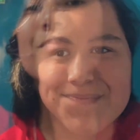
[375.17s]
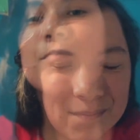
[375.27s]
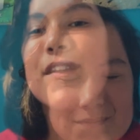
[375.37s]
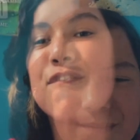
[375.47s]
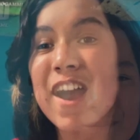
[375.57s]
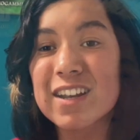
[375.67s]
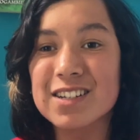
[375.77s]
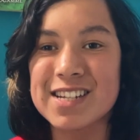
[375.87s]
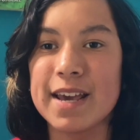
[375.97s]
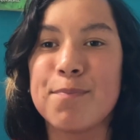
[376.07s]
My
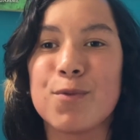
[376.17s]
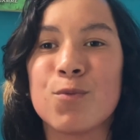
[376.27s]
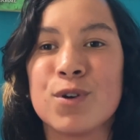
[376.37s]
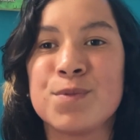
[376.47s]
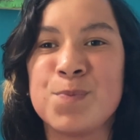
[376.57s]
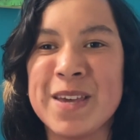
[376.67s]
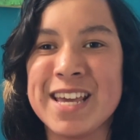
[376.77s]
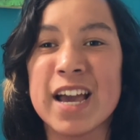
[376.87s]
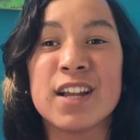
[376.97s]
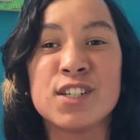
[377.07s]
final tip would
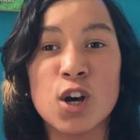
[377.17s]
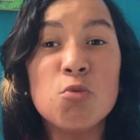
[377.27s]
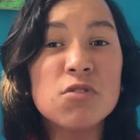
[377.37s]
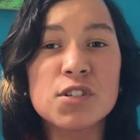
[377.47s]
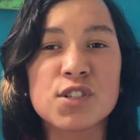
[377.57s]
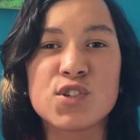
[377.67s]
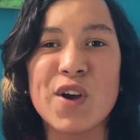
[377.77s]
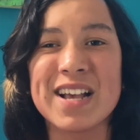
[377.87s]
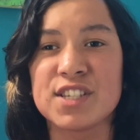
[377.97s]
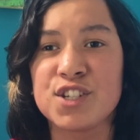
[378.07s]
be, don't
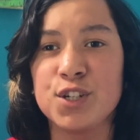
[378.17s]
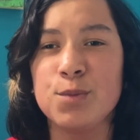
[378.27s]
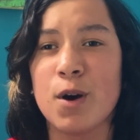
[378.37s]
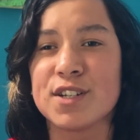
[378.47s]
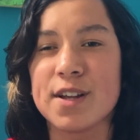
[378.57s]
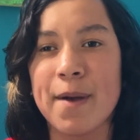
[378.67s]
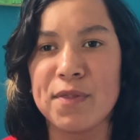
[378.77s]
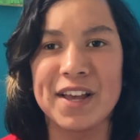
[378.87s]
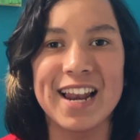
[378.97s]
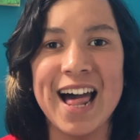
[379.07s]
stress too much
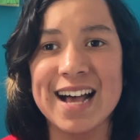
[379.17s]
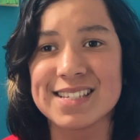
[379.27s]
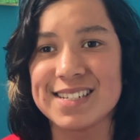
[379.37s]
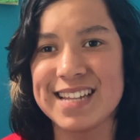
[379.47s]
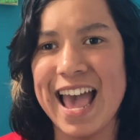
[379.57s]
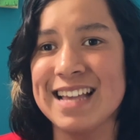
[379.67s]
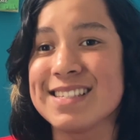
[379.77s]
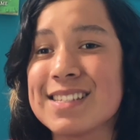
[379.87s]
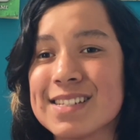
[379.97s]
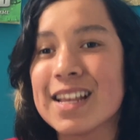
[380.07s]
about the class
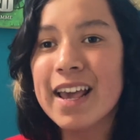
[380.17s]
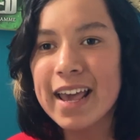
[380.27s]
tests.